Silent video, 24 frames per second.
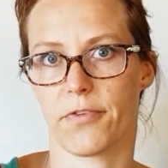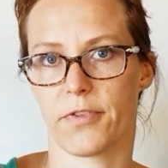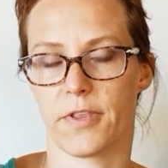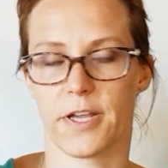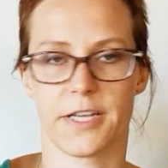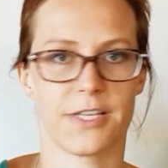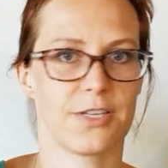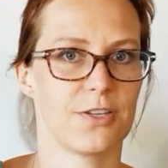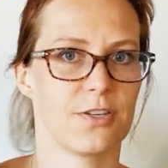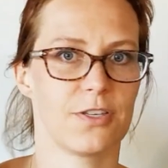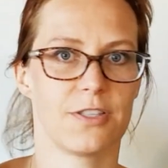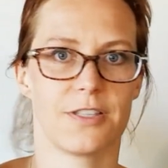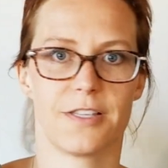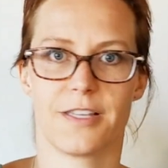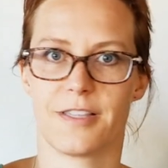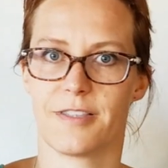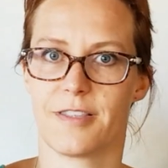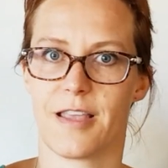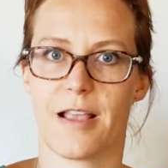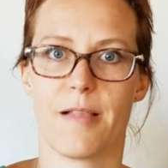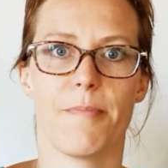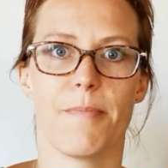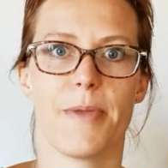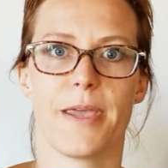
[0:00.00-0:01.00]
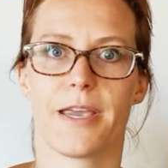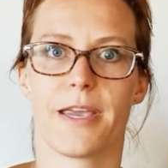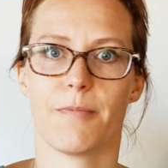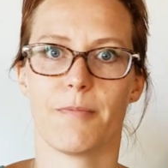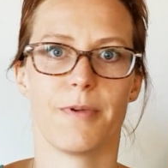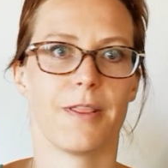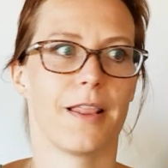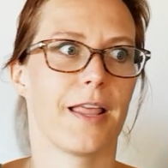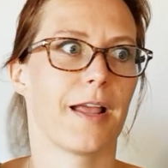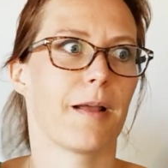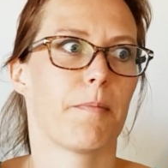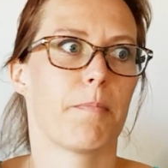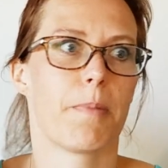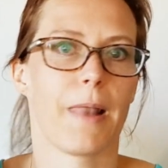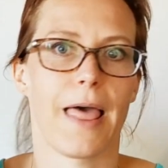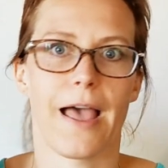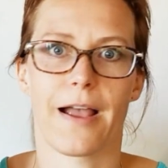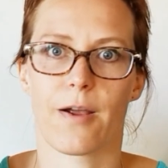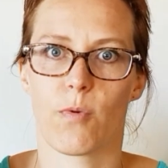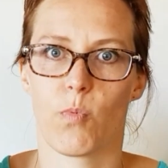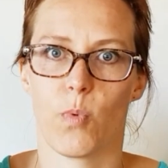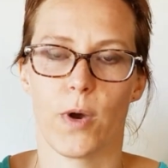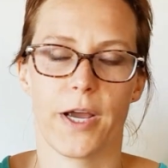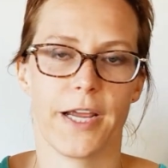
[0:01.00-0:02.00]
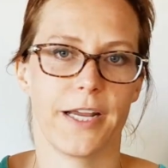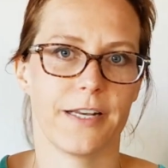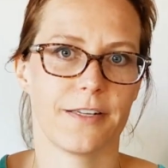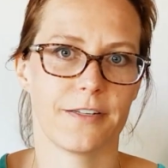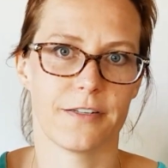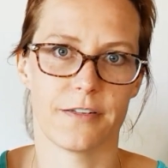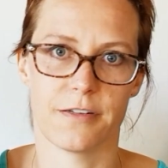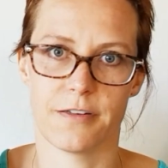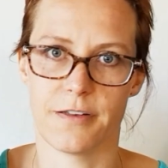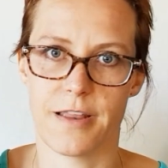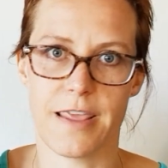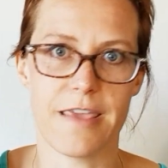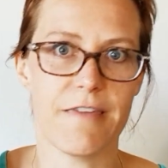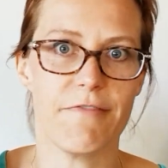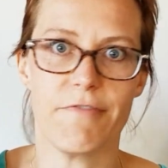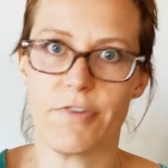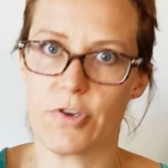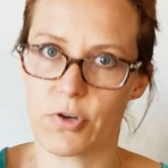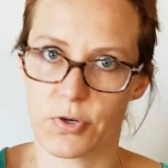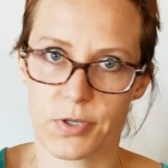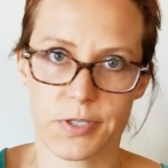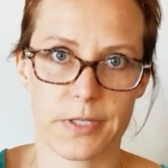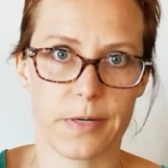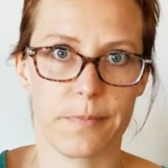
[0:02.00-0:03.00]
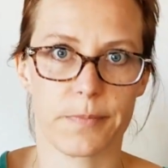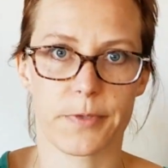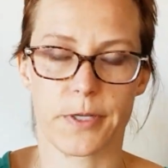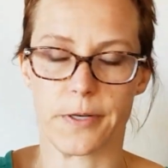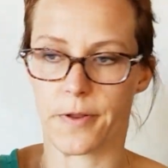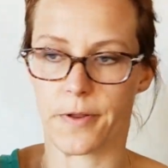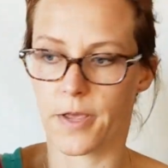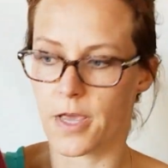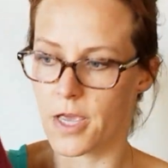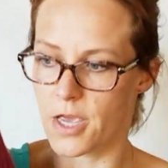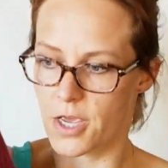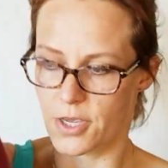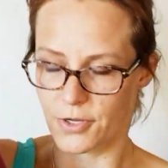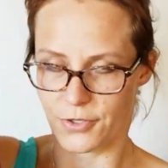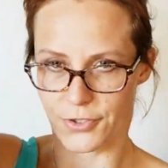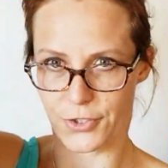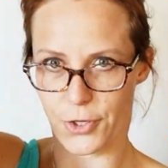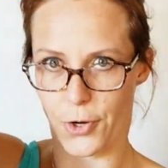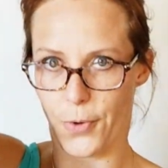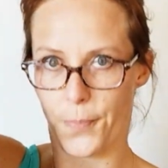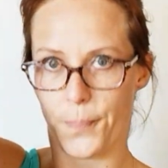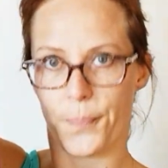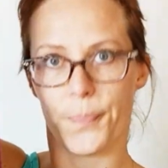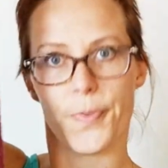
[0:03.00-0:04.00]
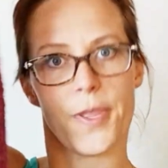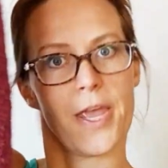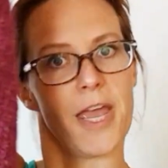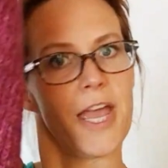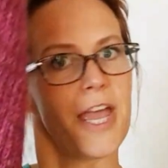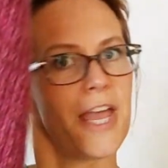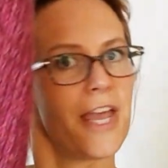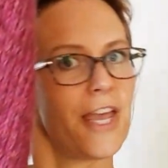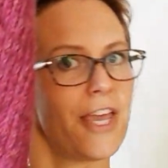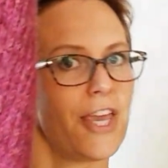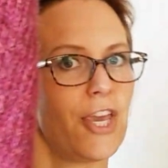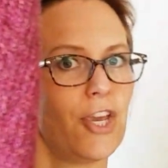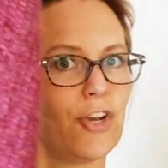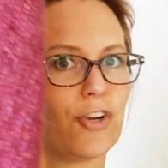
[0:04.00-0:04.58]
Like they'll make like black, white, and navy or something. So here